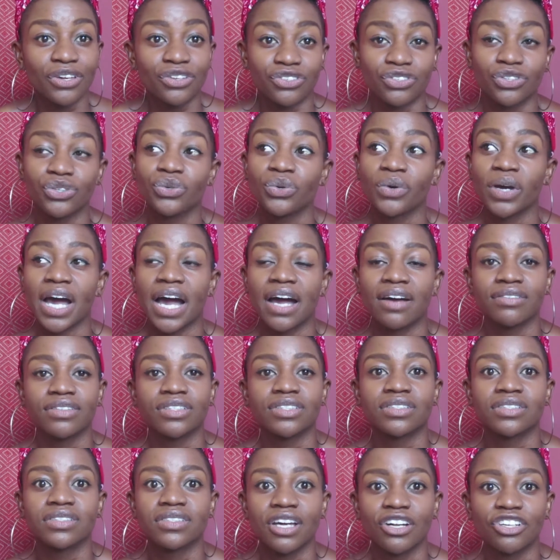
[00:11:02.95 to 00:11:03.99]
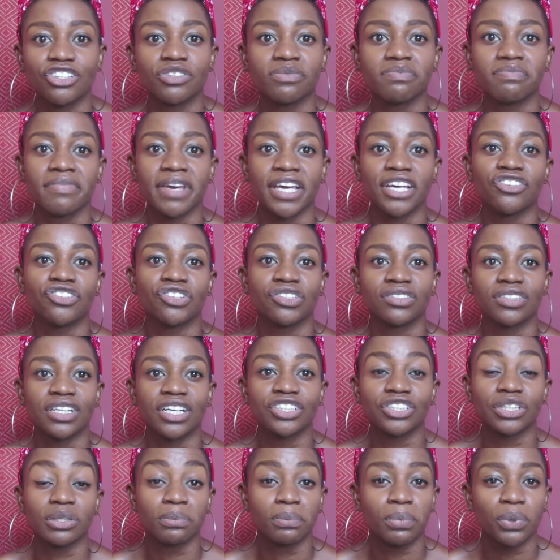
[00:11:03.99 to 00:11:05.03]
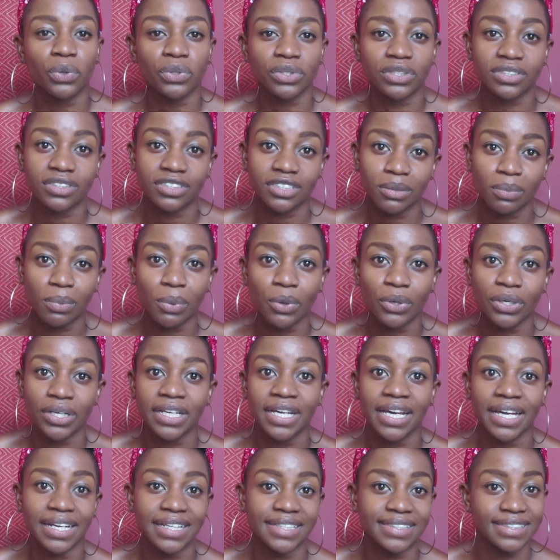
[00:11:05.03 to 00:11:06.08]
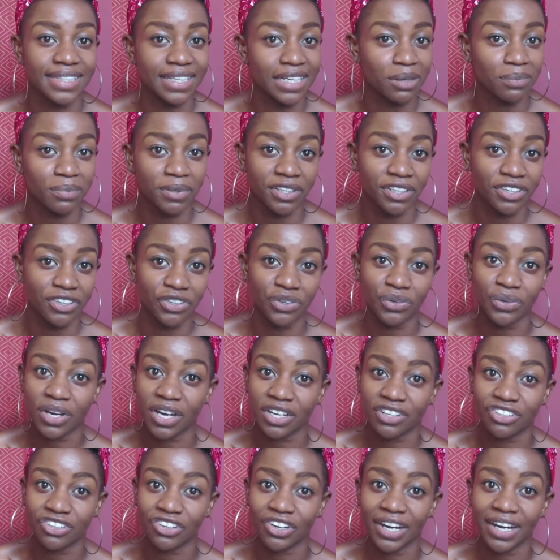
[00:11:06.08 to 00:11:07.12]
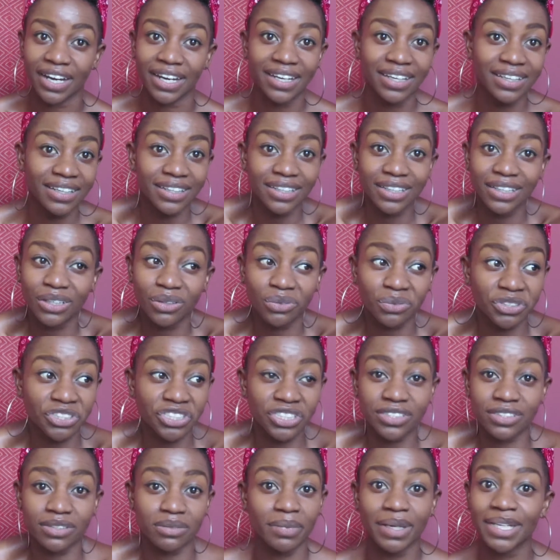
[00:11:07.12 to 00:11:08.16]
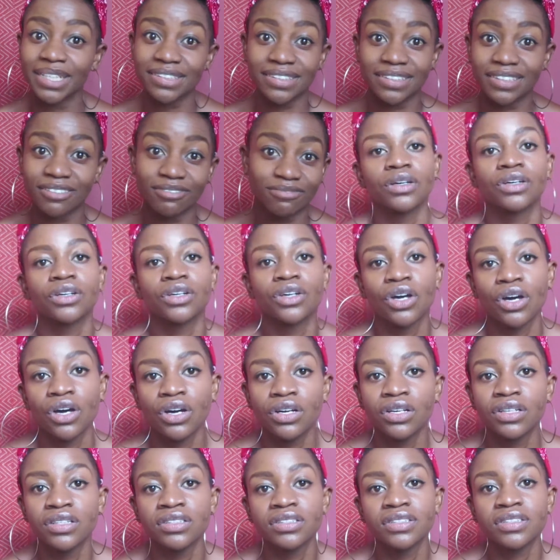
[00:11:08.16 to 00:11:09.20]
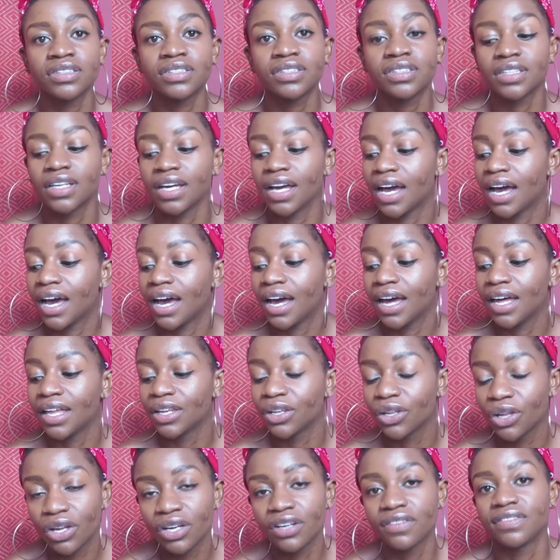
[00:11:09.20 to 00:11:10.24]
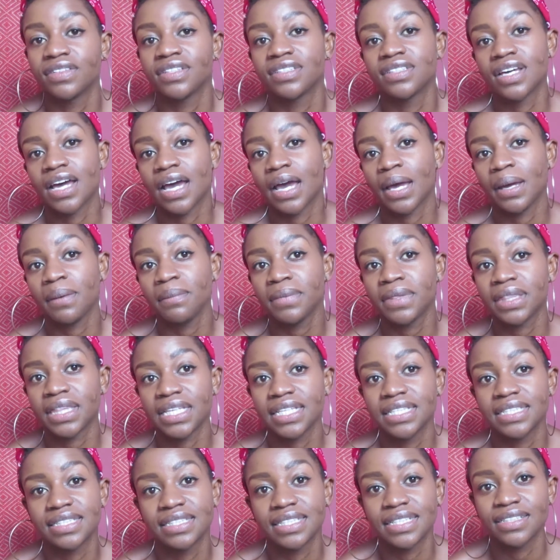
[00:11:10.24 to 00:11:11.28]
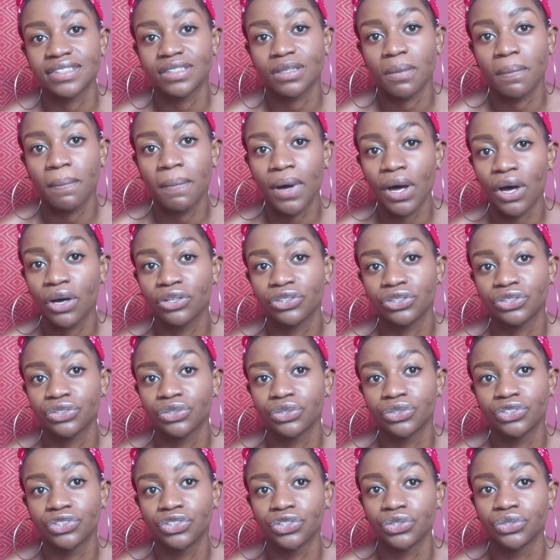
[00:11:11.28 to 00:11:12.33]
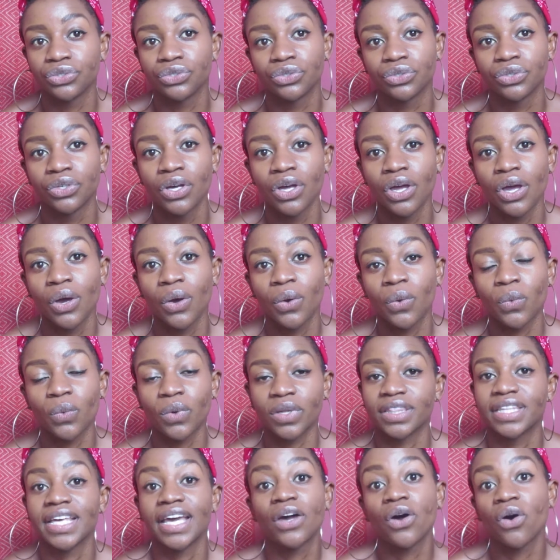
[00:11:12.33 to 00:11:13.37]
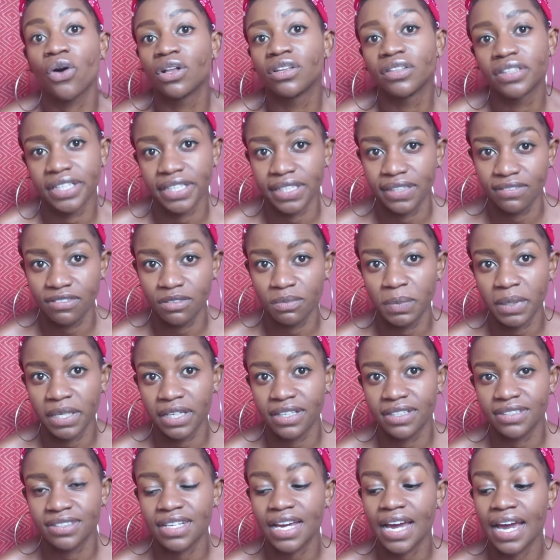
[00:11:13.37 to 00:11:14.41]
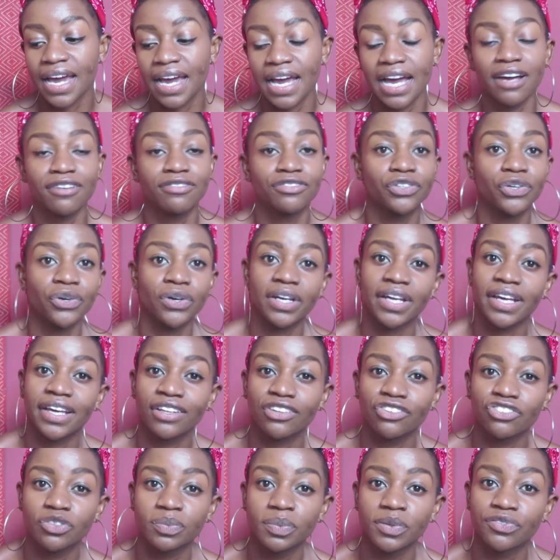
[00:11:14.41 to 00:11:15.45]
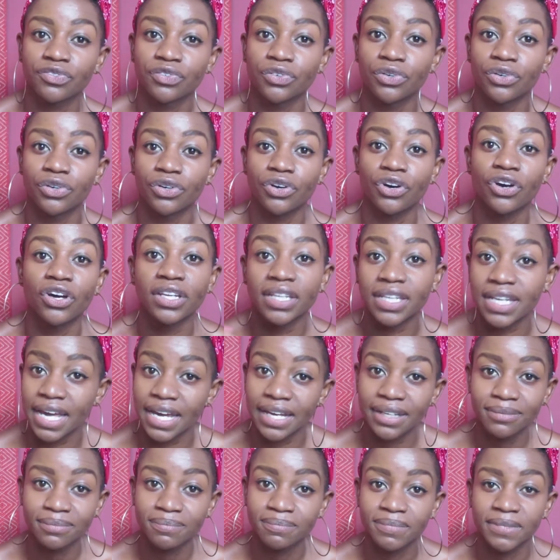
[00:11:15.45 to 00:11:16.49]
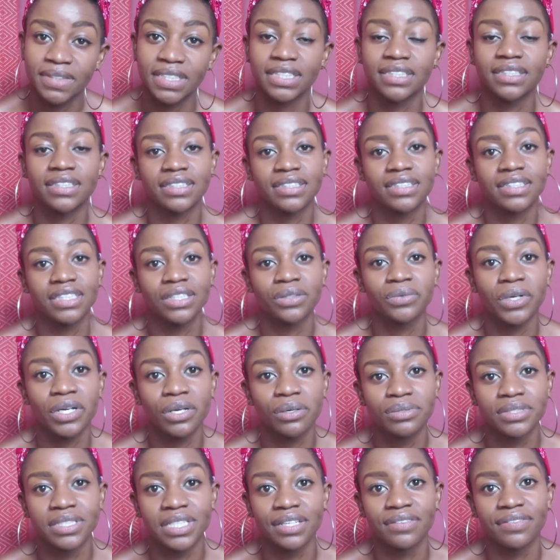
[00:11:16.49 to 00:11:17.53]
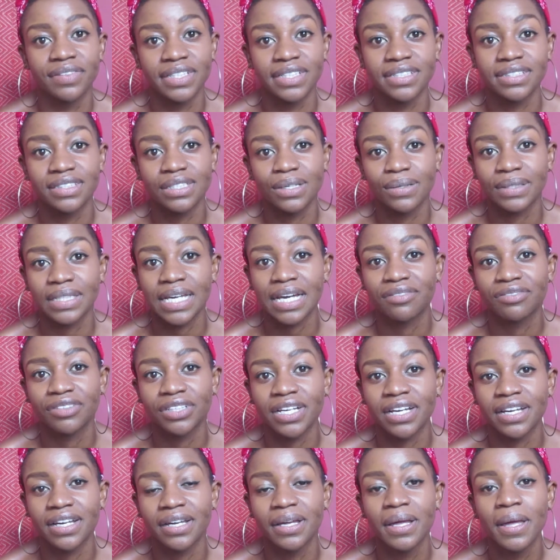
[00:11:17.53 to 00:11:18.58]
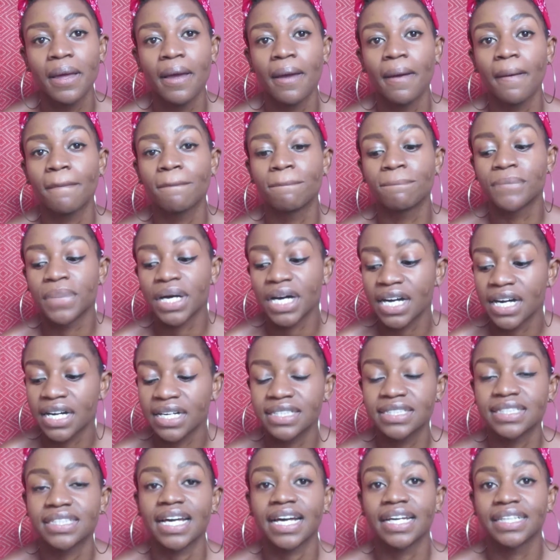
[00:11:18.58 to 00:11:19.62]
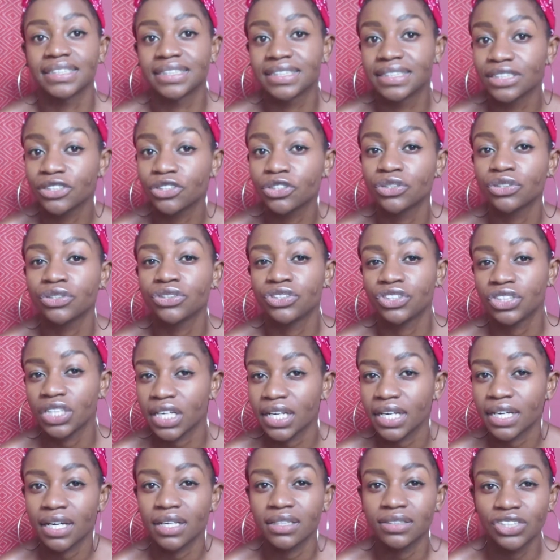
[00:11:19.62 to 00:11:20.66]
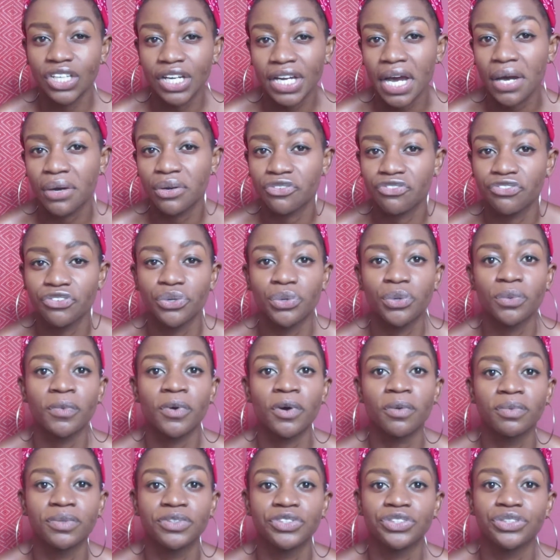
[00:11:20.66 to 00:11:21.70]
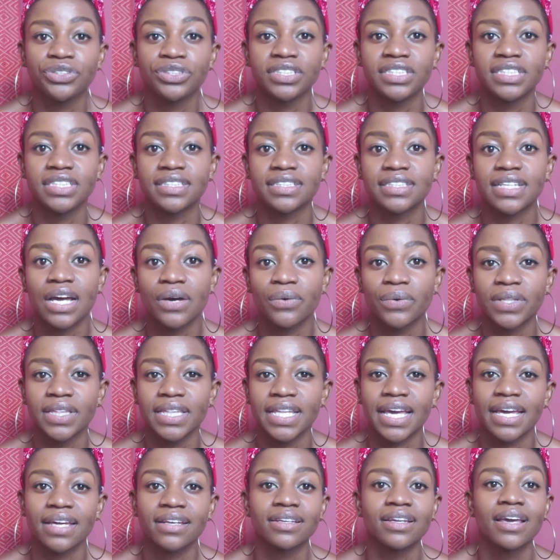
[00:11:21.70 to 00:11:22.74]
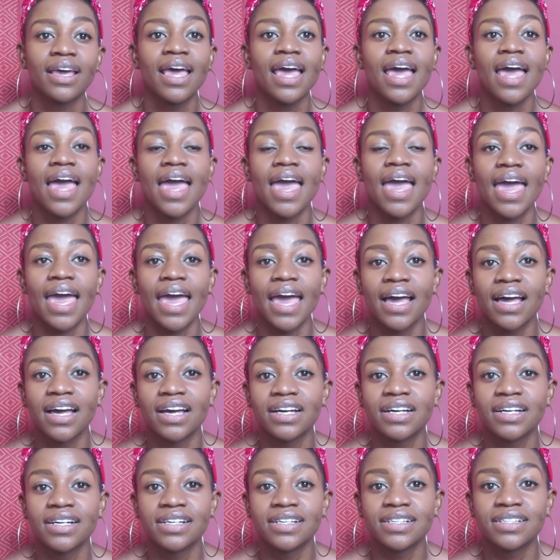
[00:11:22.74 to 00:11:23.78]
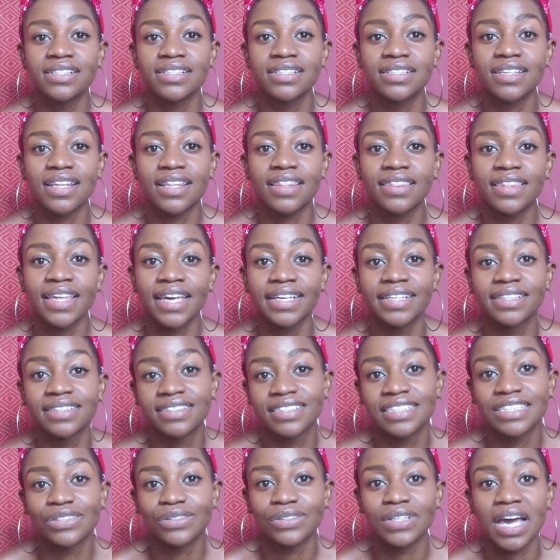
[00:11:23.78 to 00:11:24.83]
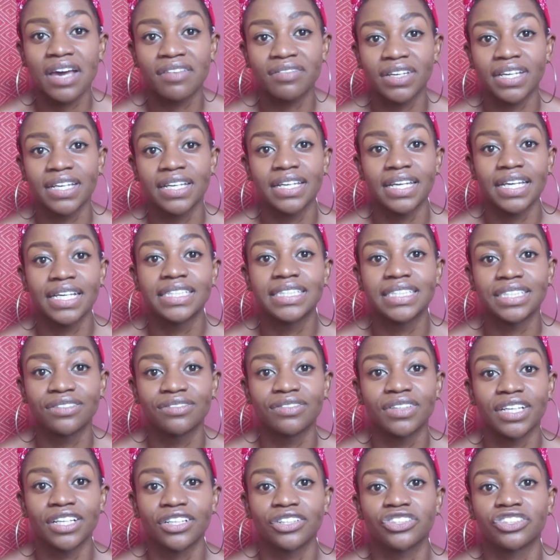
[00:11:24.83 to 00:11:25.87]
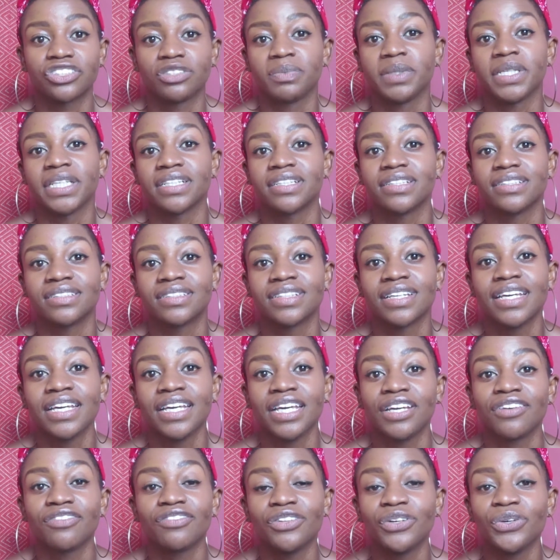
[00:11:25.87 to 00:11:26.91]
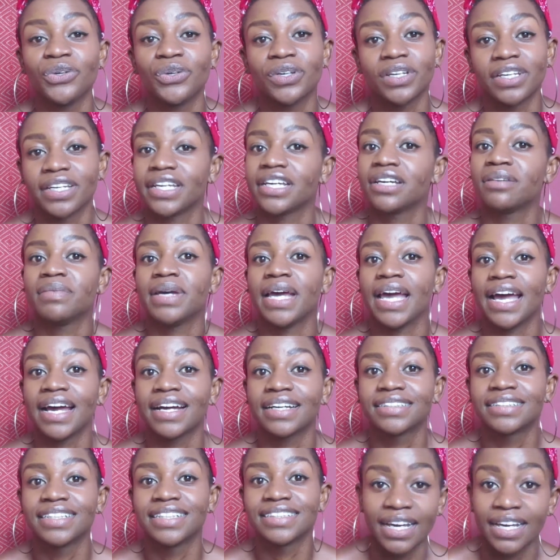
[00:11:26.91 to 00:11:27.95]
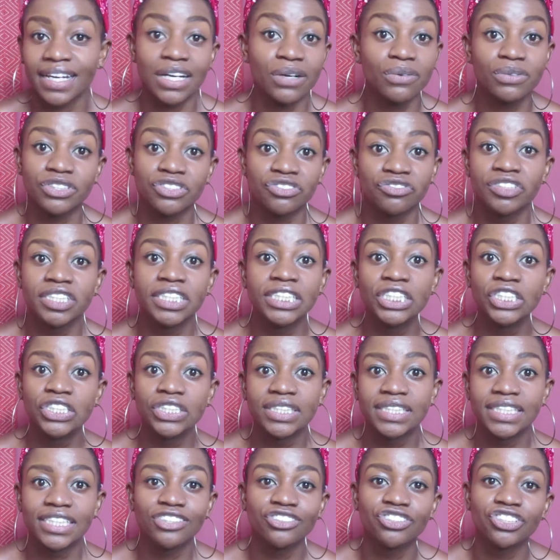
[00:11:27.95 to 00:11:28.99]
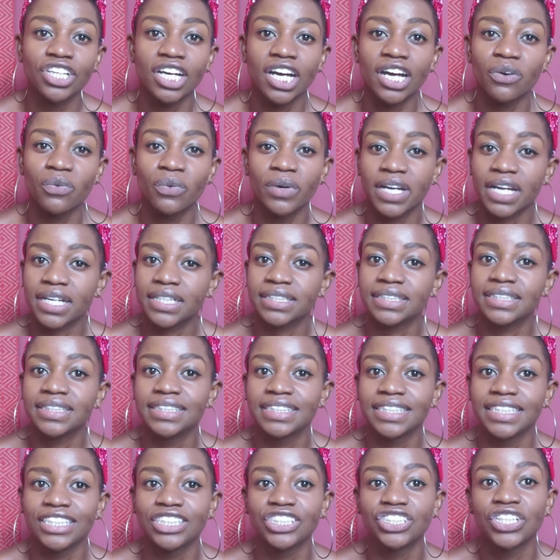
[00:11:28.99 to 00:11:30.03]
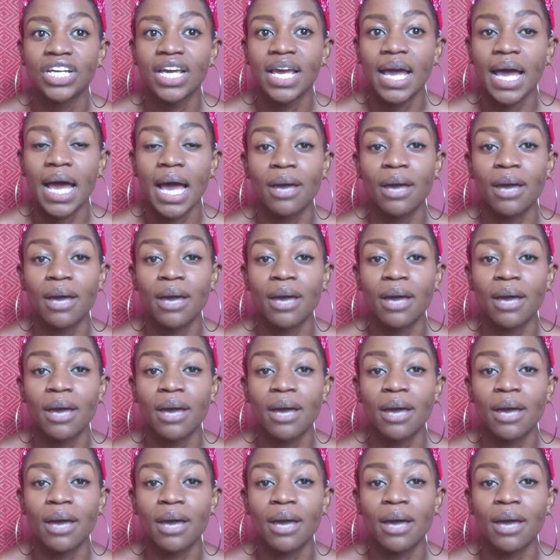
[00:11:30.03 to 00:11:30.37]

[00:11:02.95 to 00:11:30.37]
So you have such important support getting set up in a new country, which is amazing. Cons, a lot of the time, these things are partial to what they call native speakers. I have taught English before online in the city where I was living in South Africa, but I still check out a few opportunities now and then, and they insist on having native English speakers, even though you can hear my accent. And I was a really good teacher when I did teach.